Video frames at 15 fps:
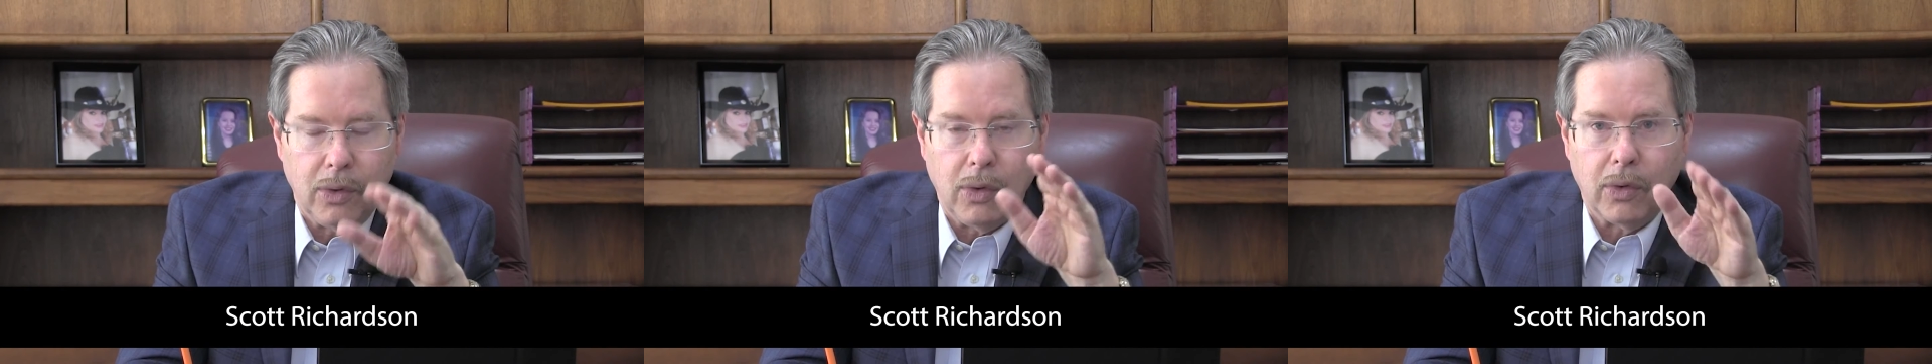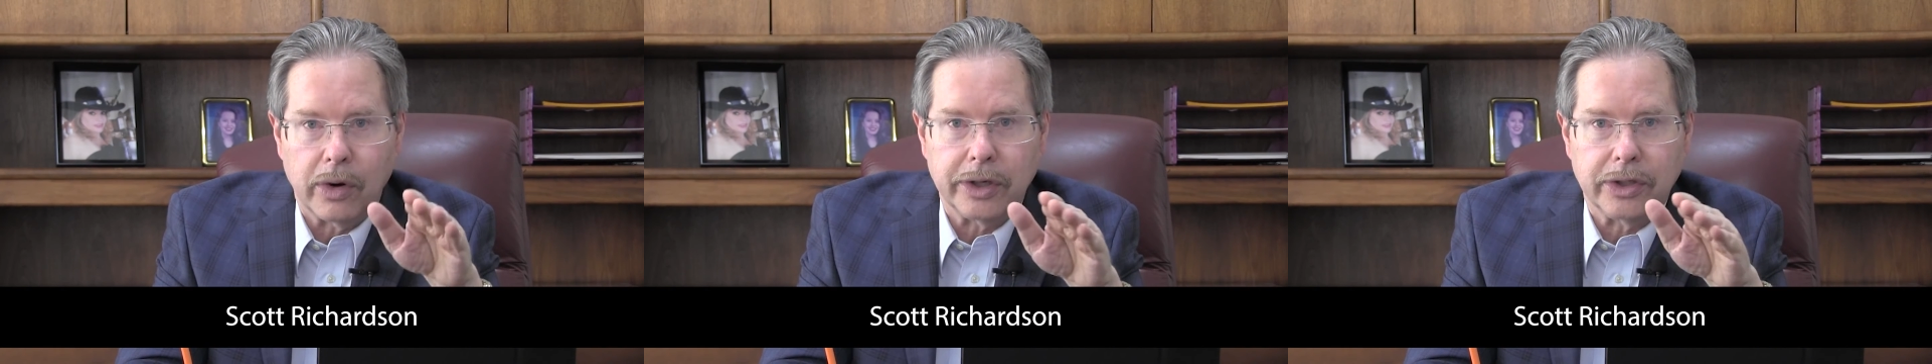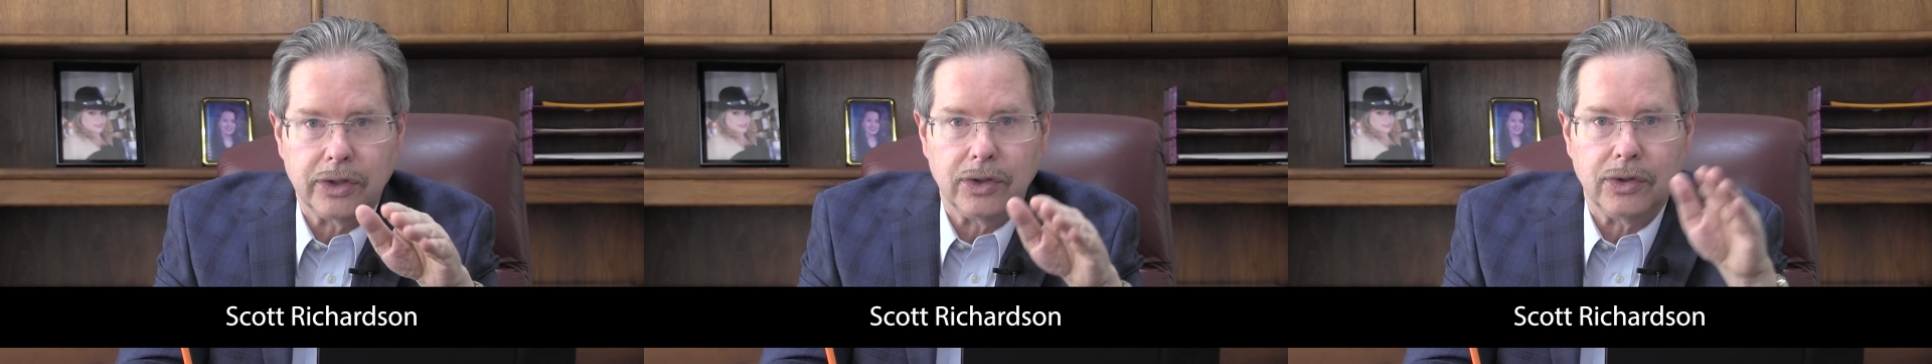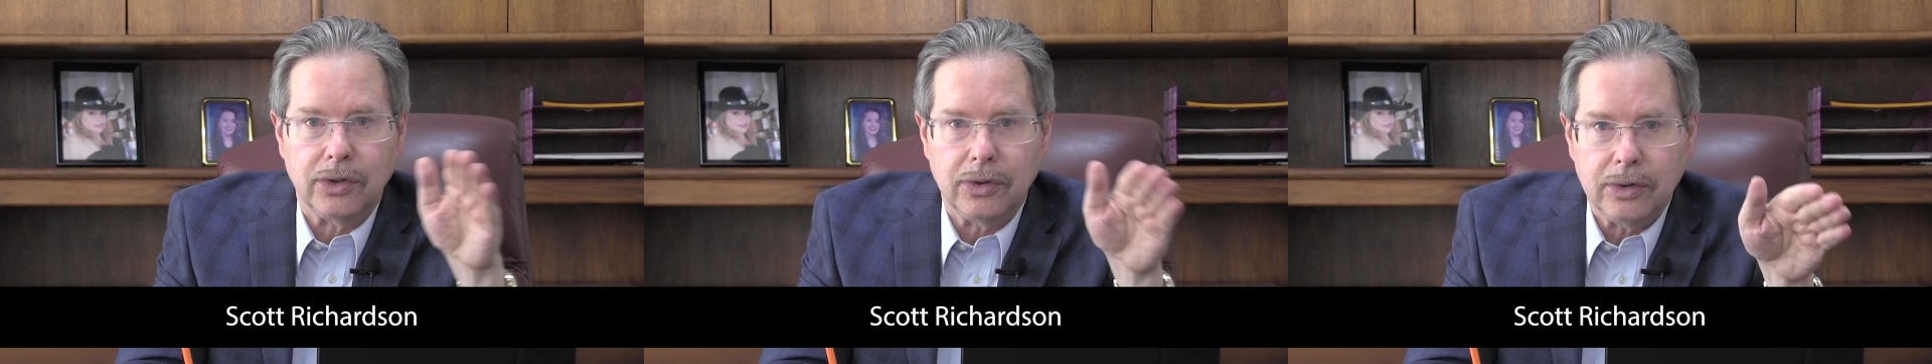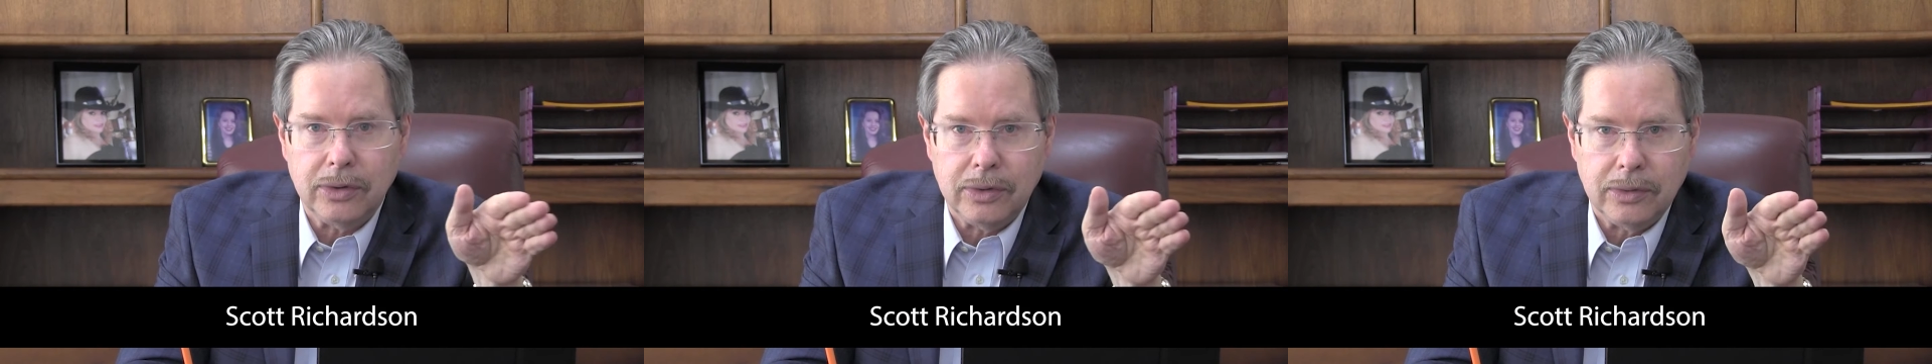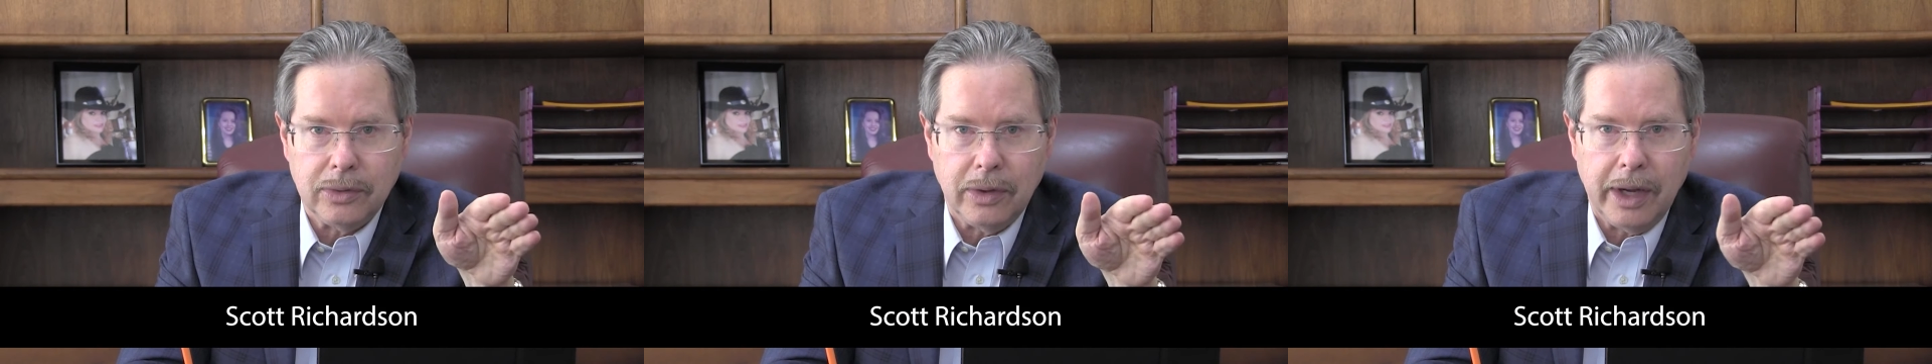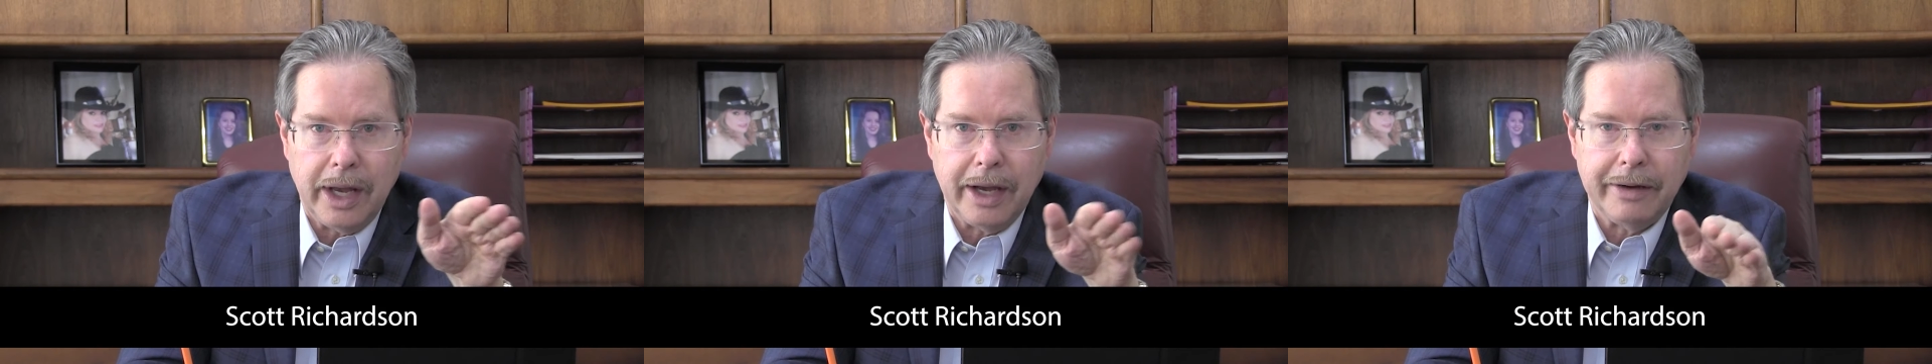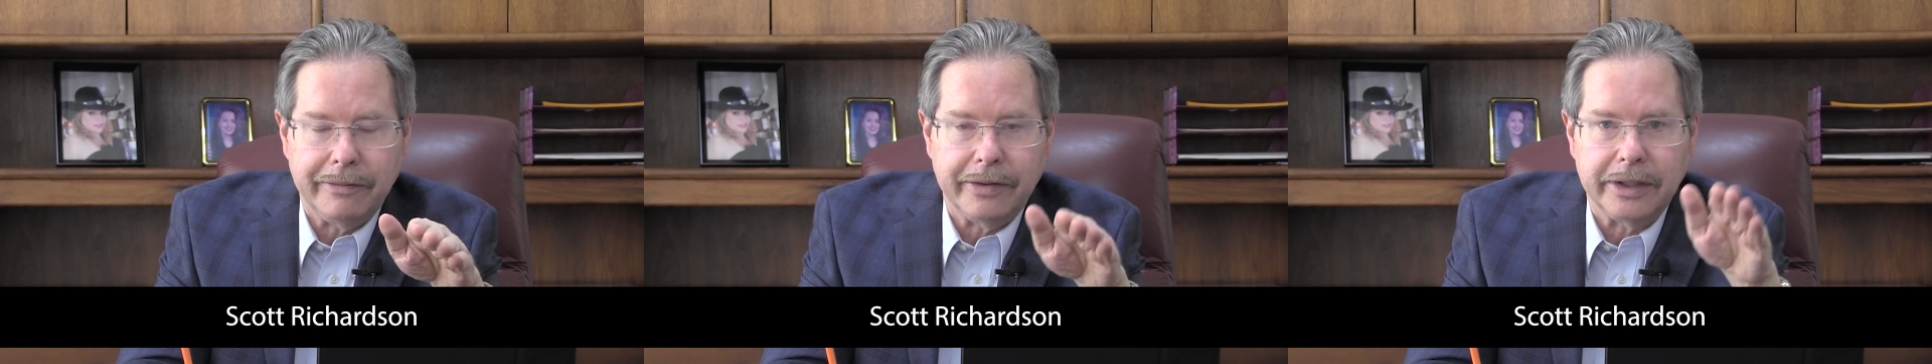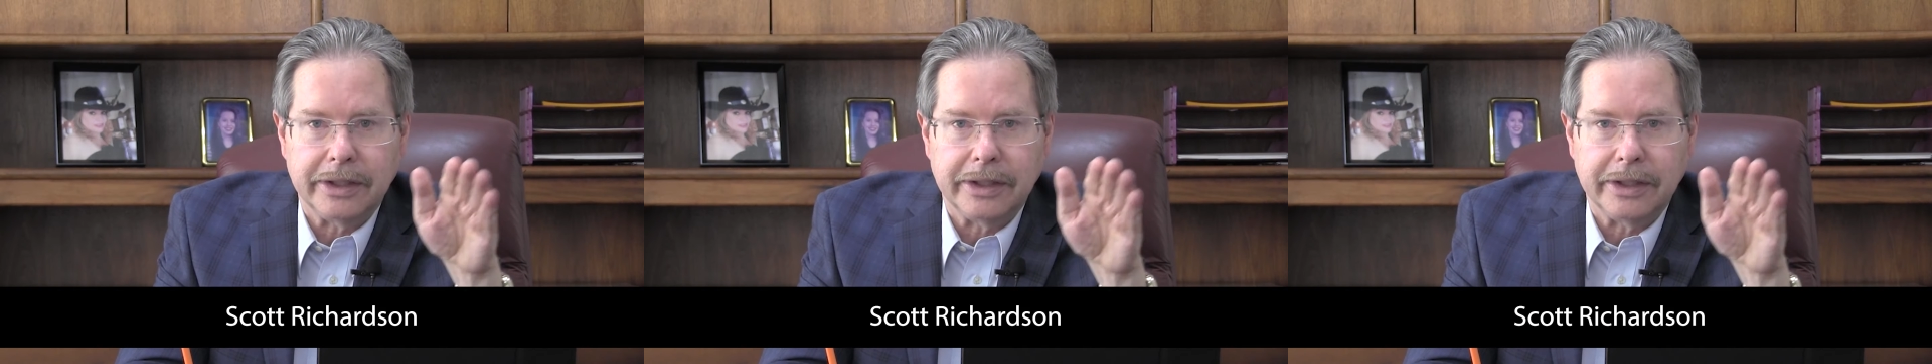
Or do you have